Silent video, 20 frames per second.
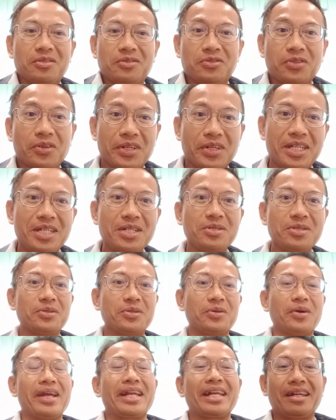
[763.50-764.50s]

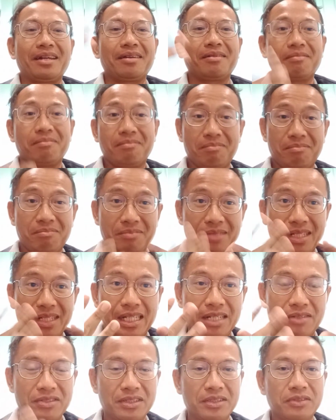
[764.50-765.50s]
you and
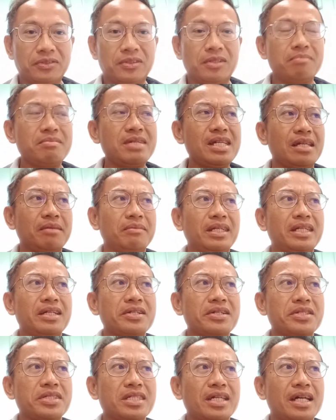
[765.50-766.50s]
even for me,
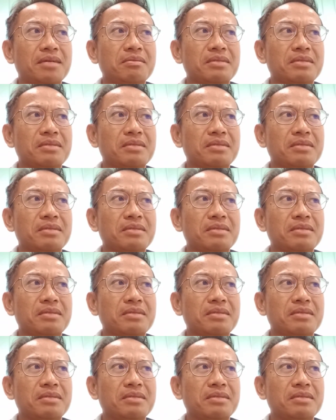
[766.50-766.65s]
because